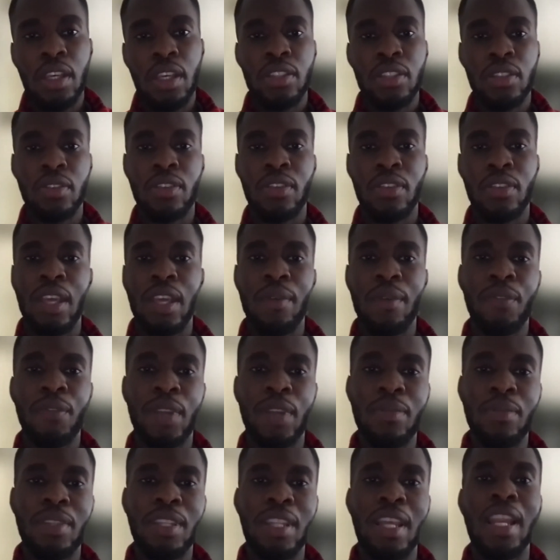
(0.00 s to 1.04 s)
So for them
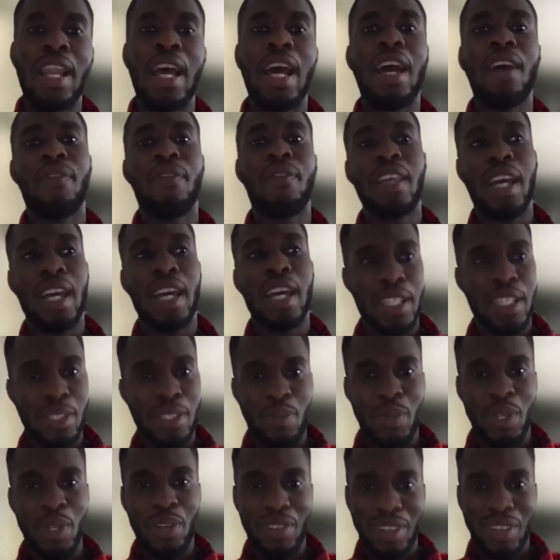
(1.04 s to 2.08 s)
to then have that
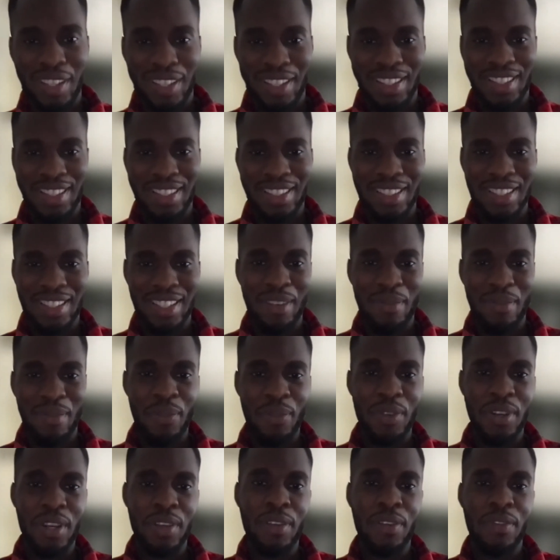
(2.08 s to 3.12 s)
experience
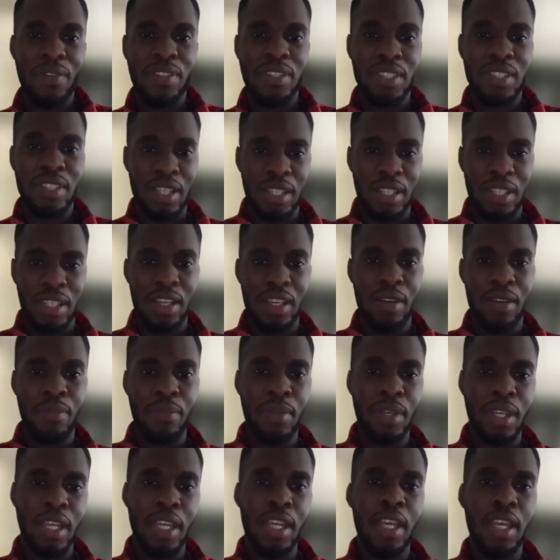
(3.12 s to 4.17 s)
before they even start the
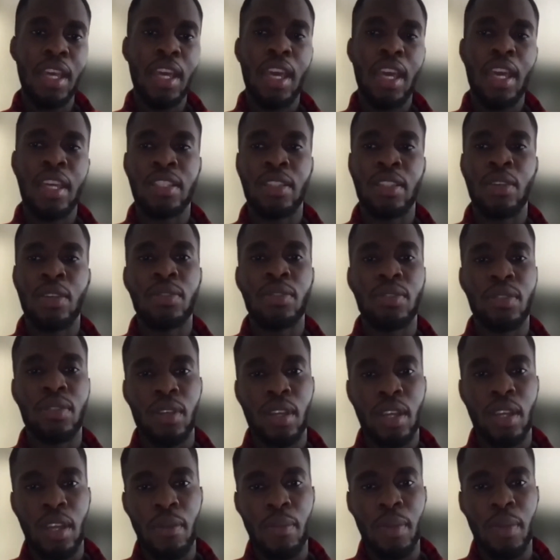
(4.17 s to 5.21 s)
company is
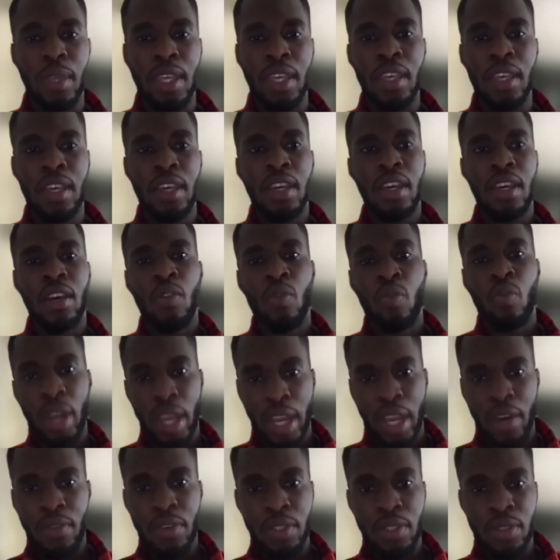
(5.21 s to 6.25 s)
also going to be
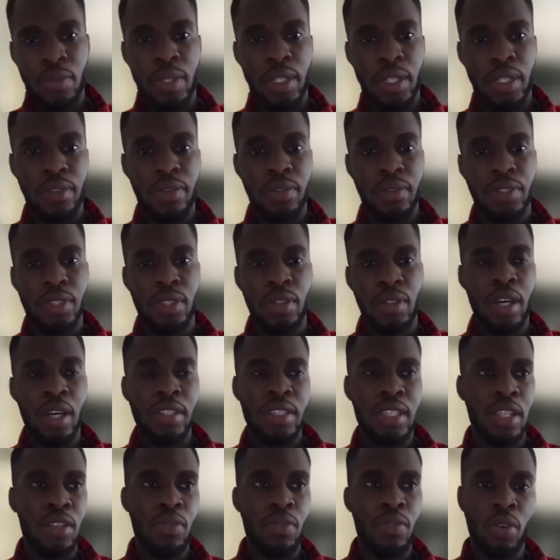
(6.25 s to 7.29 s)
rare as well. So
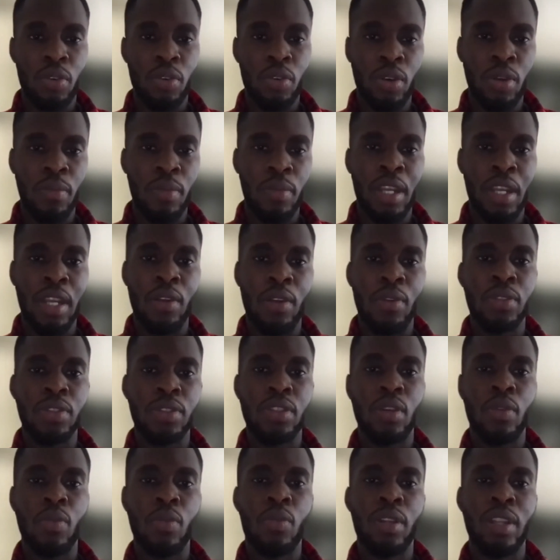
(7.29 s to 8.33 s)
I'd say it's recruitment and
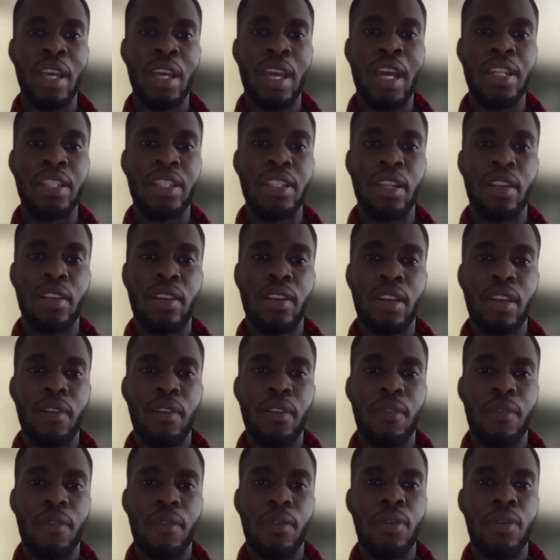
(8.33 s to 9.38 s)
also what they're actually
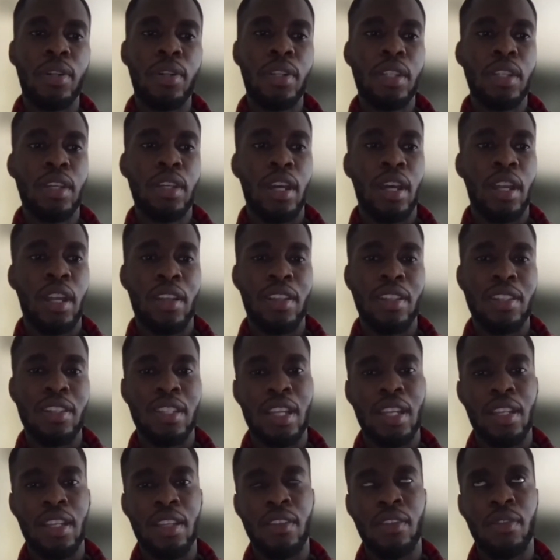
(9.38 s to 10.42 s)
looking for and
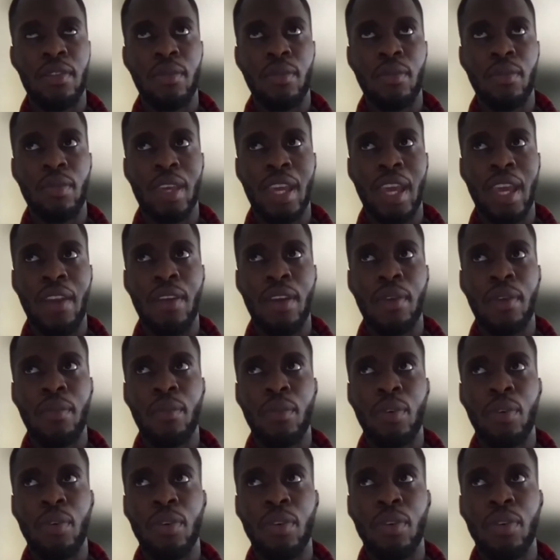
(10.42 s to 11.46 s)
understanding, caring
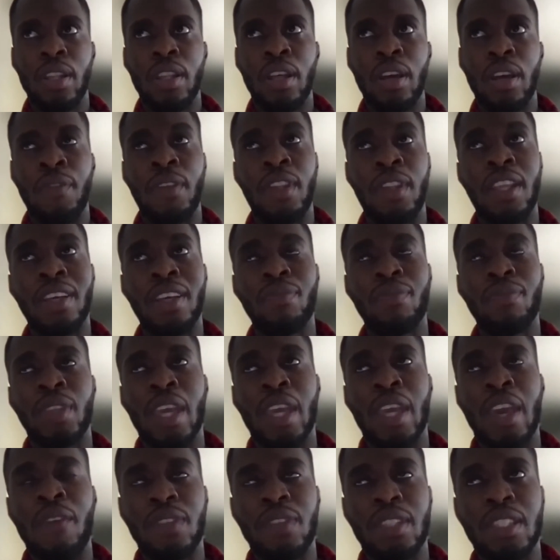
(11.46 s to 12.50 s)
more. I think
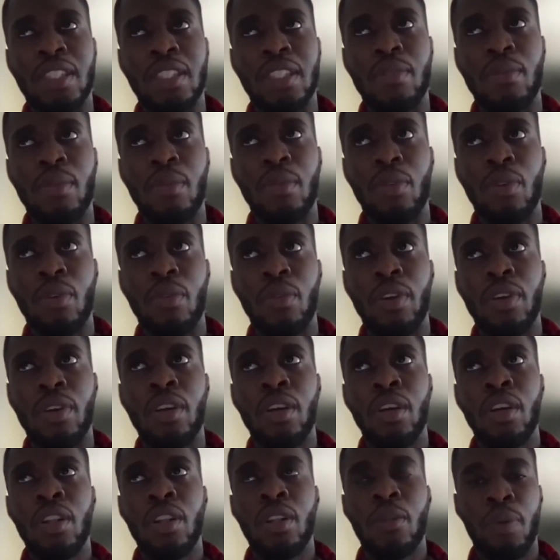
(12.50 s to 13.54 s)
the emphasis needs to be more
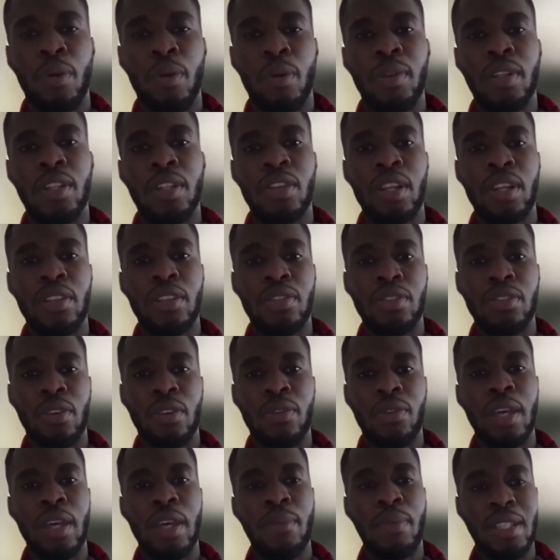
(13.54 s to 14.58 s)
on the problem they're trying to
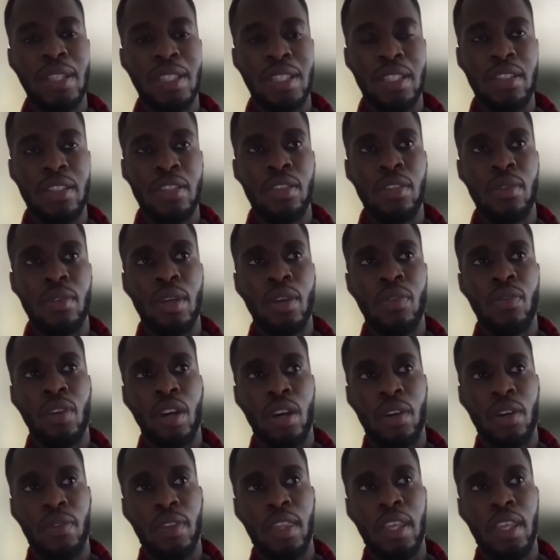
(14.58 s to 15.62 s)
solve and their ability to do it
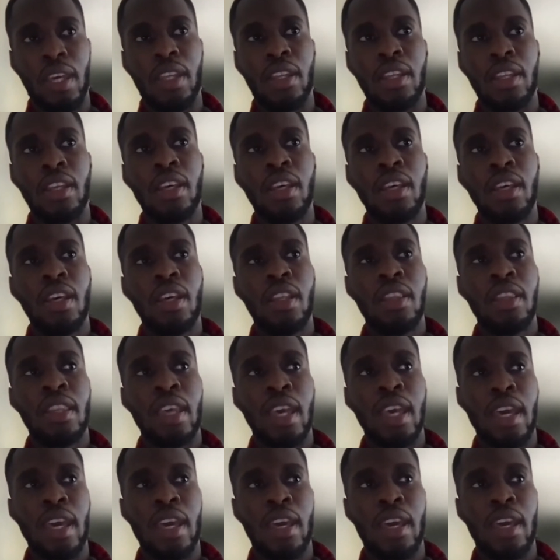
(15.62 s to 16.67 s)
rather than
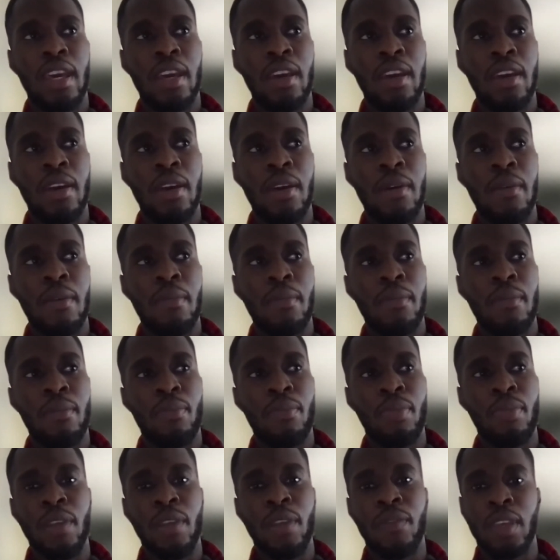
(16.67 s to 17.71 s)
their
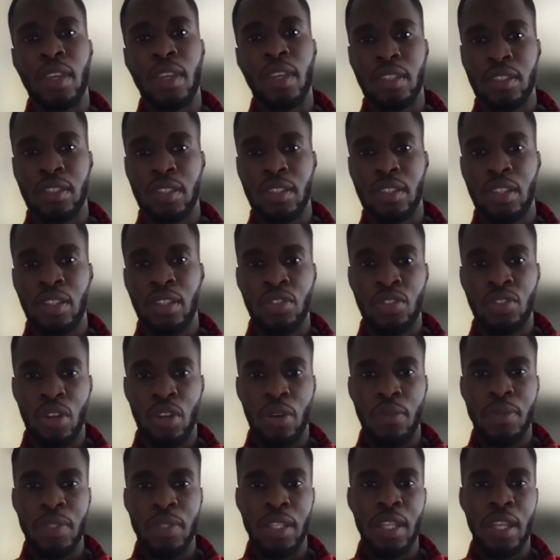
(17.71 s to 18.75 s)
previous
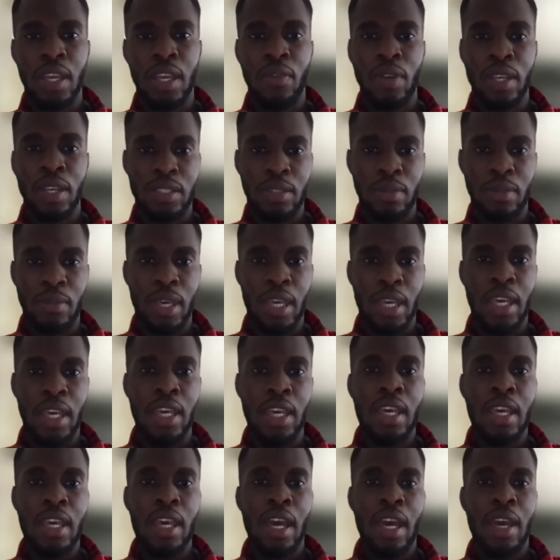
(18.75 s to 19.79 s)
jobs and their resume
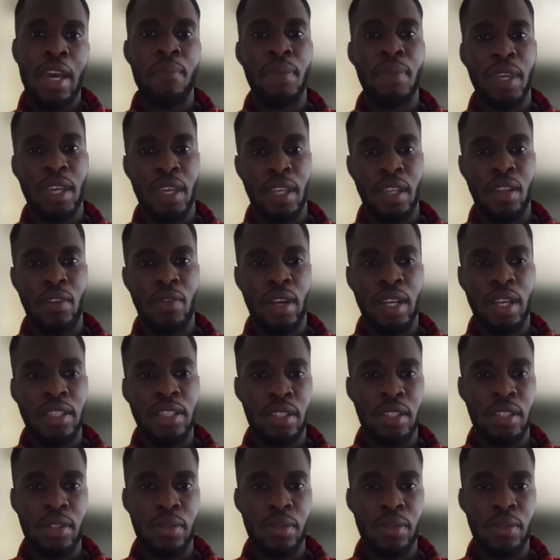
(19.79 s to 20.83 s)
and being in the right
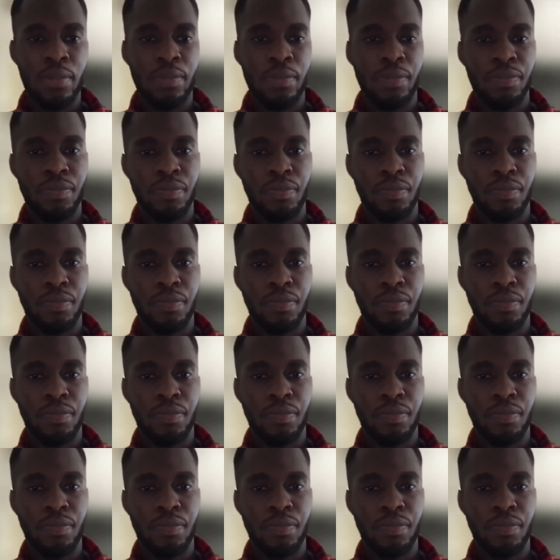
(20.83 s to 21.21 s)
circle.